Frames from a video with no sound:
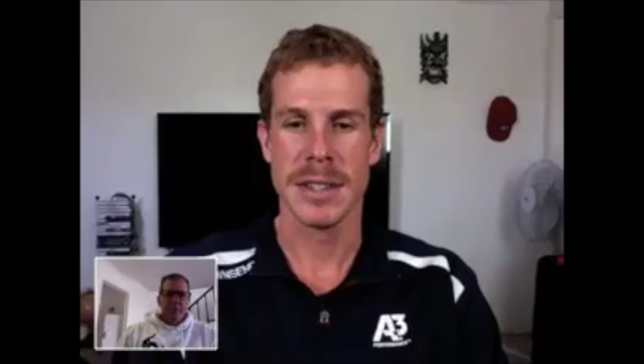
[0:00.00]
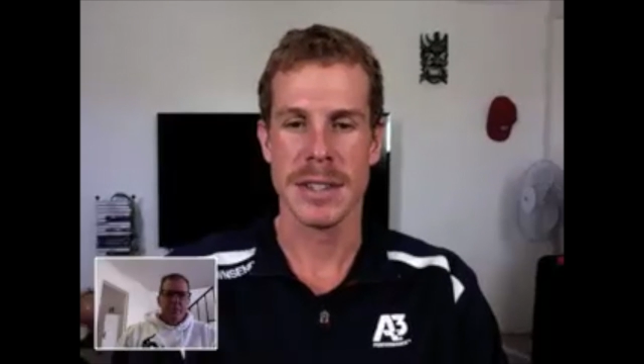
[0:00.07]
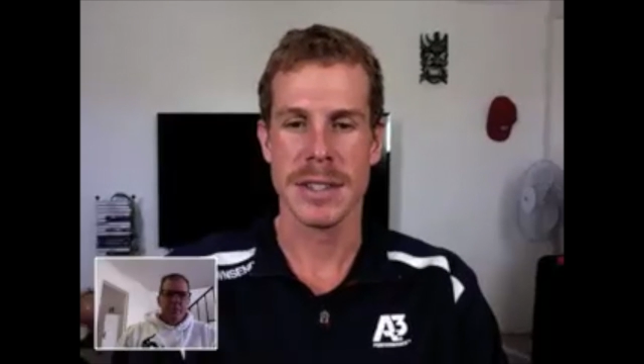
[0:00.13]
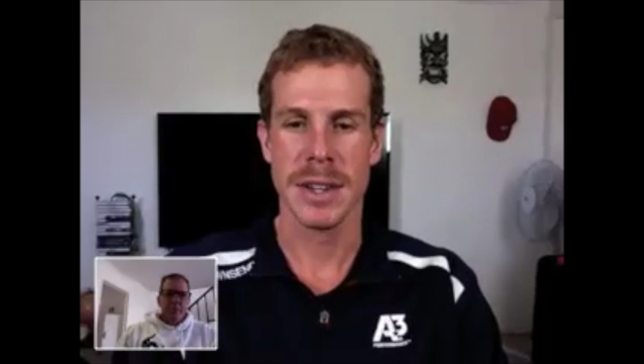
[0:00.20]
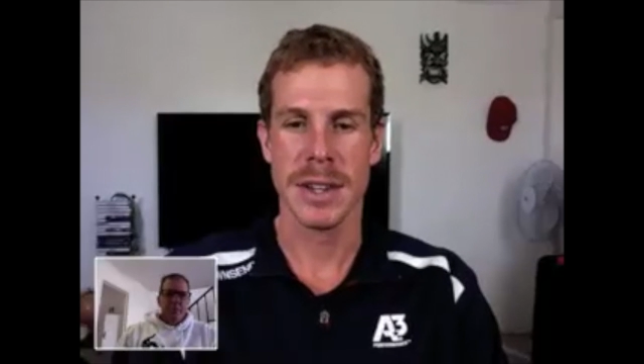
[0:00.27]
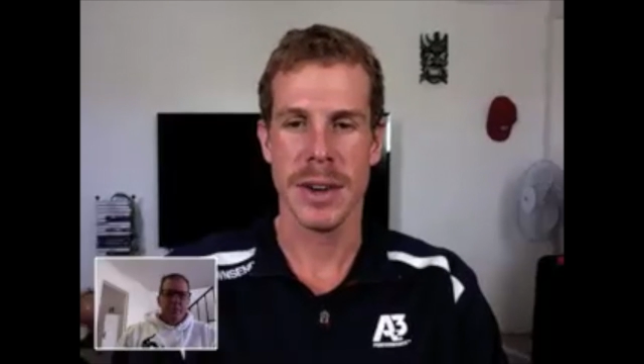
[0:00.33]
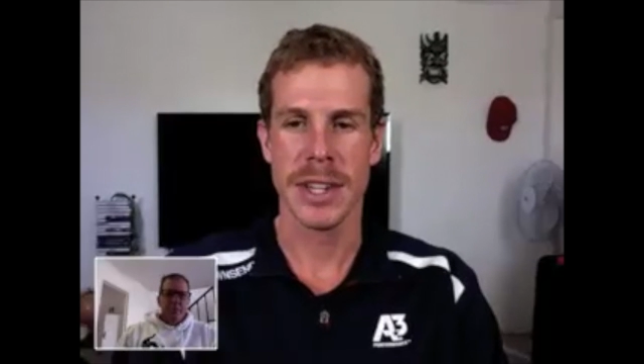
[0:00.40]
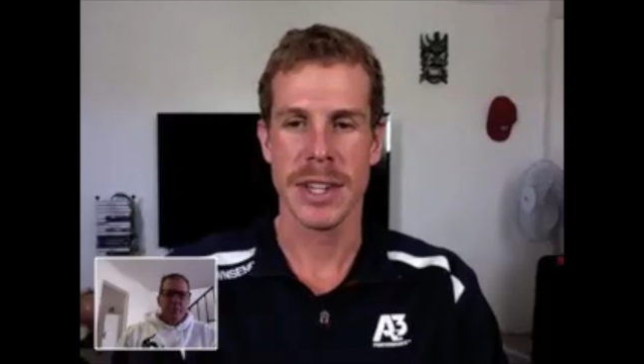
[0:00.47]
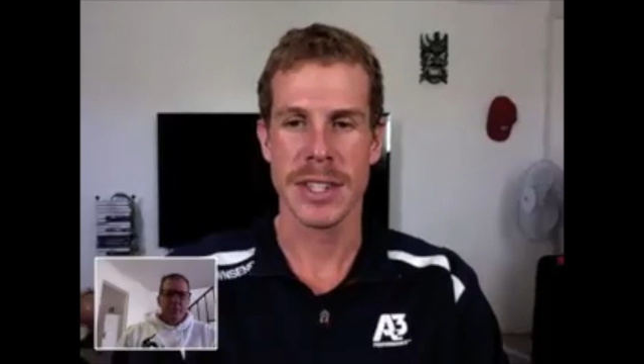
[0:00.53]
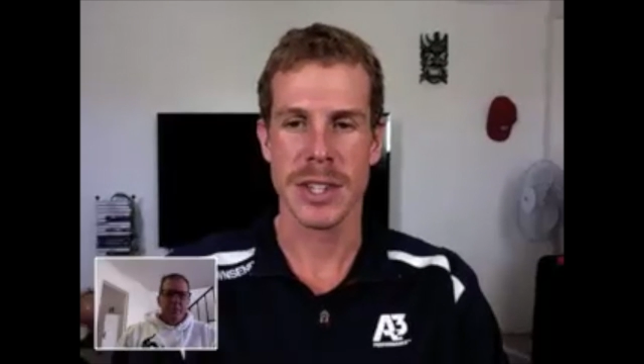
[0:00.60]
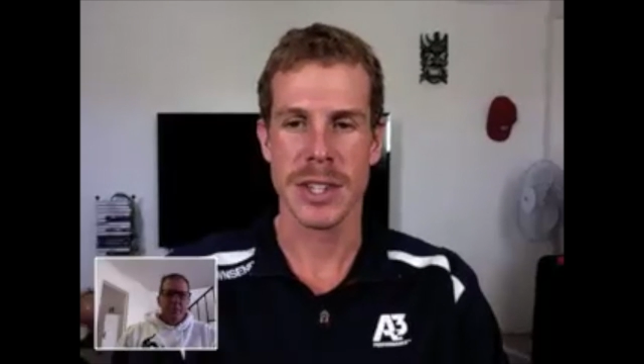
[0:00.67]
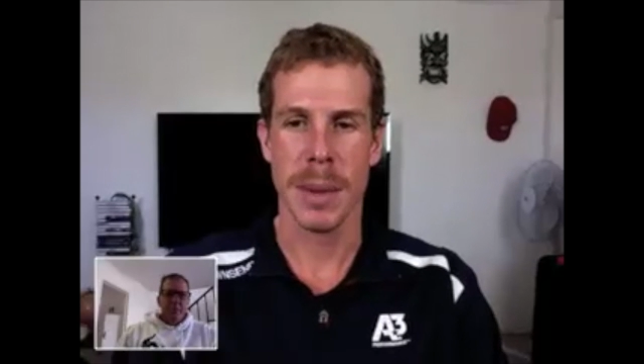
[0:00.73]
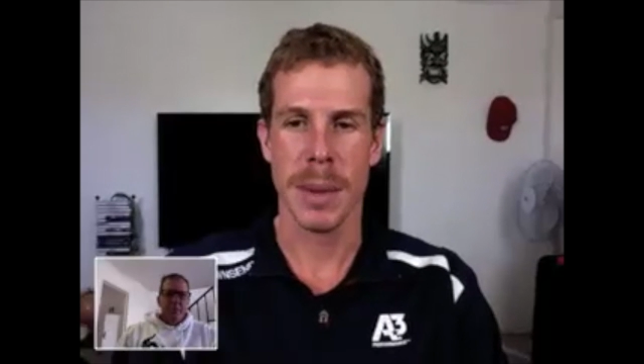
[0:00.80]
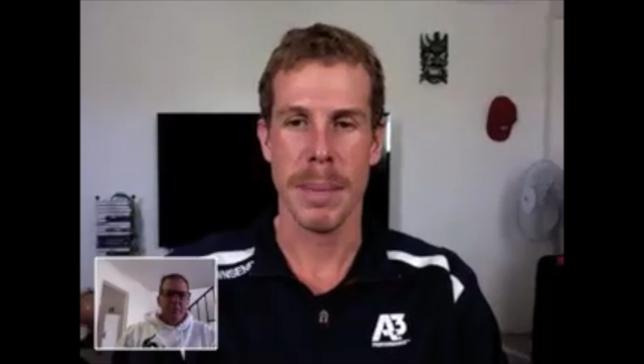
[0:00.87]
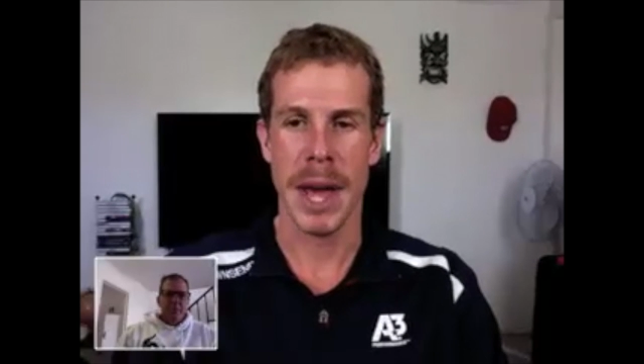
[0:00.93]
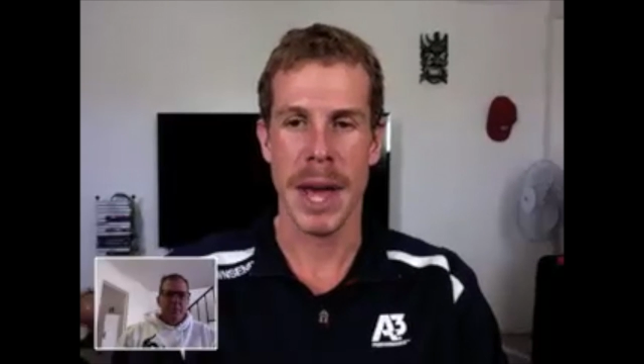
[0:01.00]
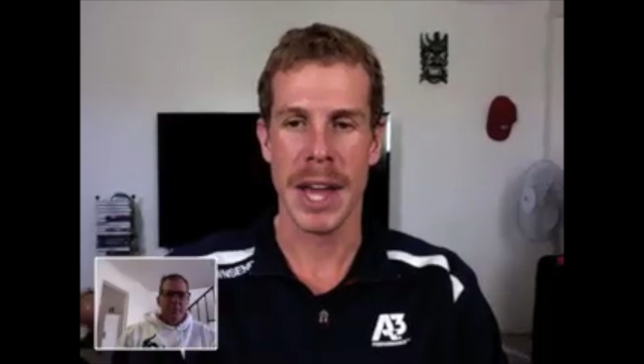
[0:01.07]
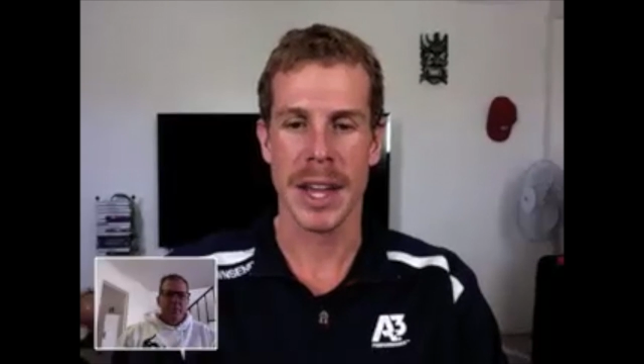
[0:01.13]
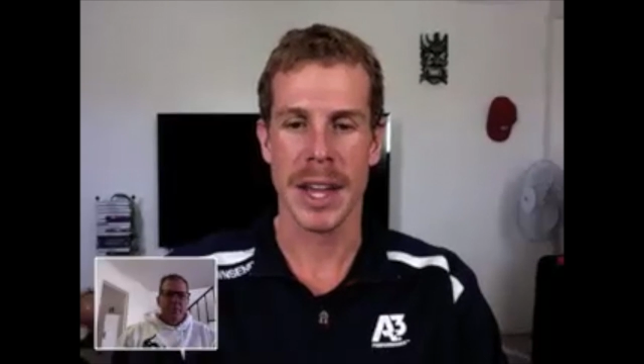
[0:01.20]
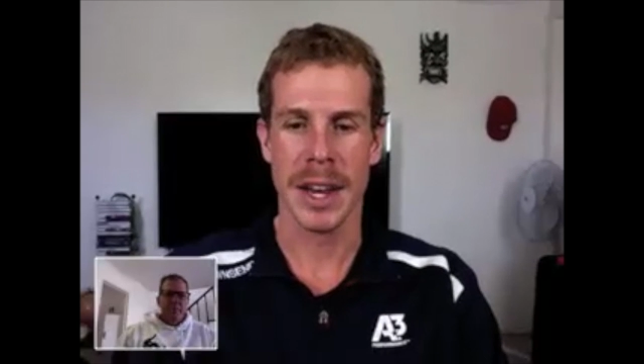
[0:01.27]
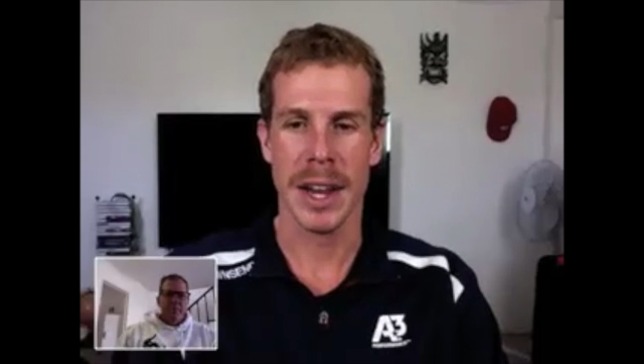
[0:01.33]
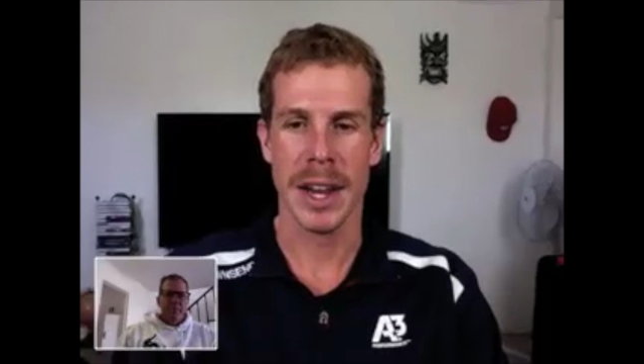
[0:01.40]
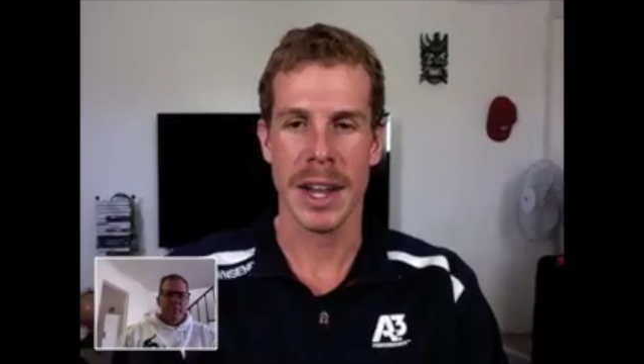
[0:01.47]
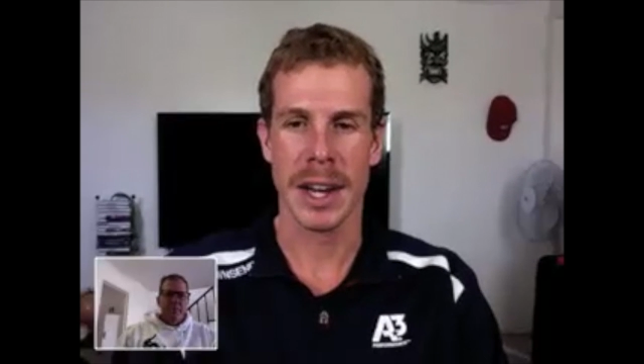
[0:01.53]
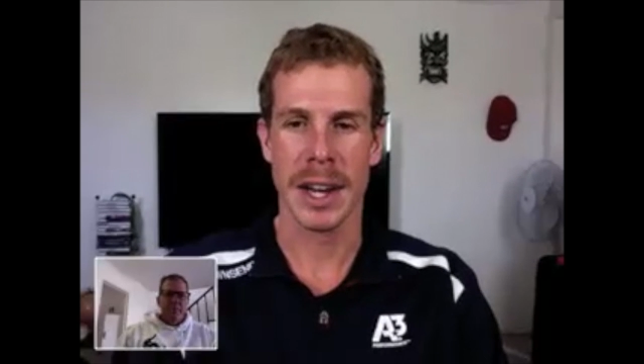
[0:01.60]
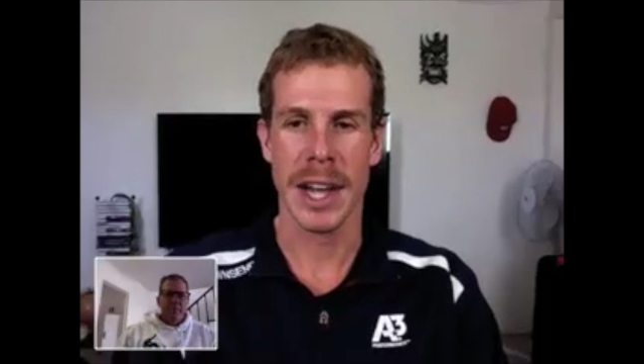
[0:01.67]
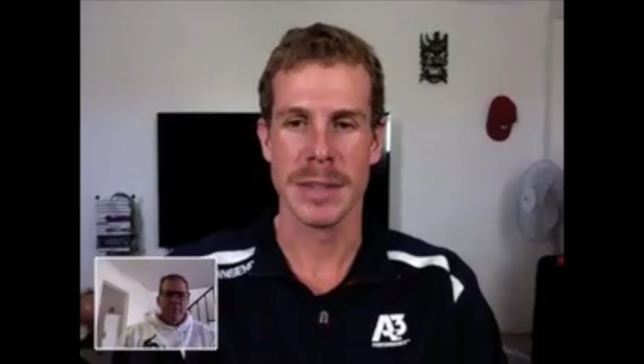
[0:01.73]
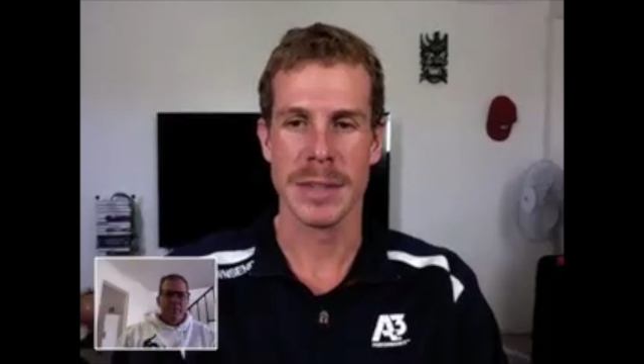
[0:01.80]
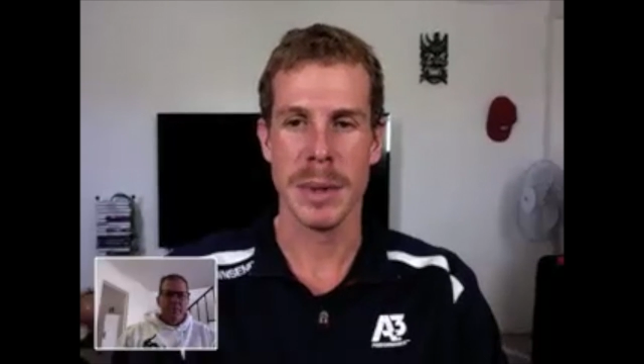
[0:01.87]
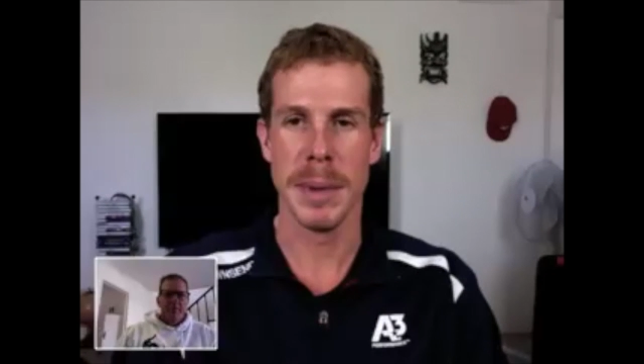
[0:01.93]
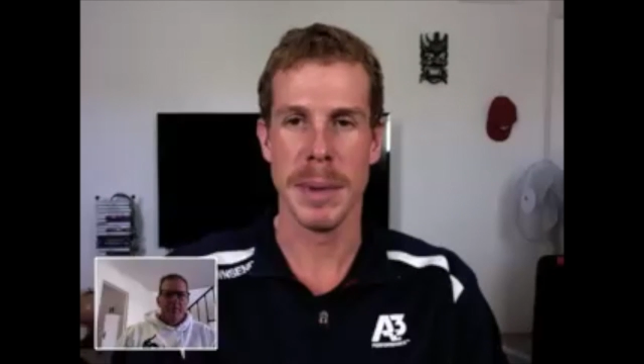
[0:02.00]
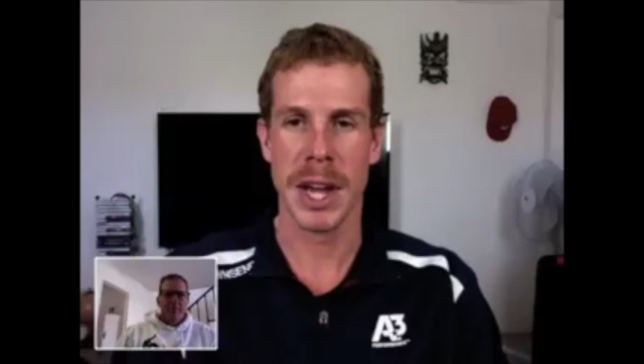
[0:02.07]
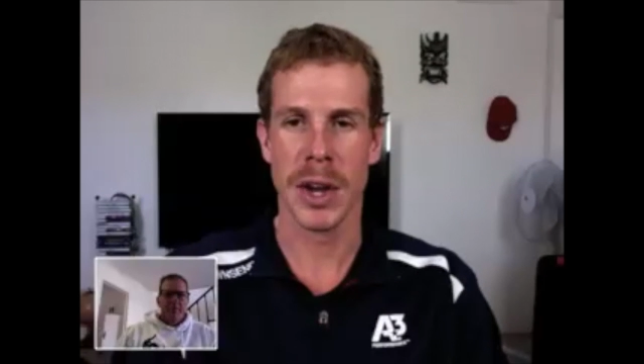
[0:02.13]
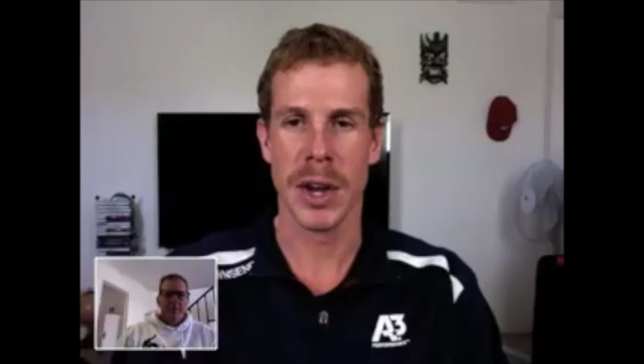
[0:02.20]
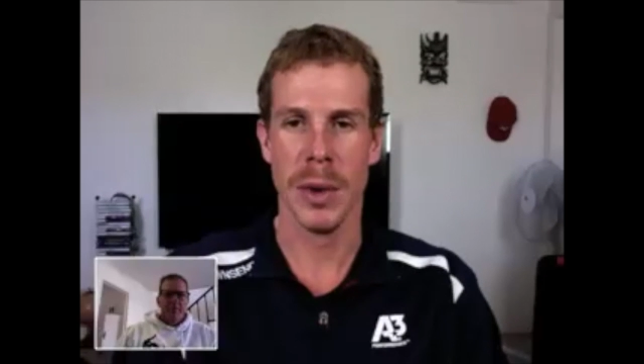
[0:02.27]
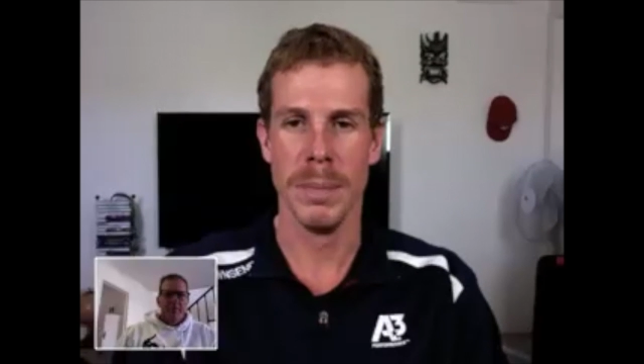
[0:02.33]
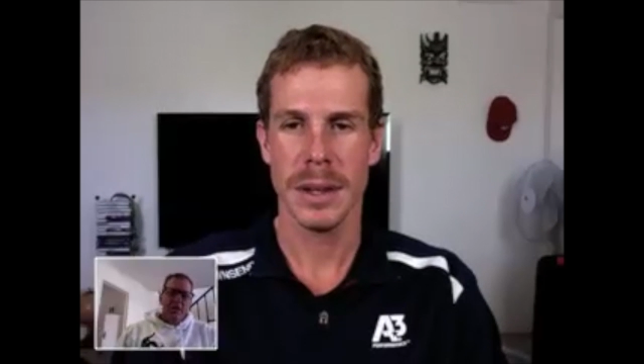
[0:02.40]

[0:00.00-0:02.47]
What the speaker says: So I just got back and glad to be back home.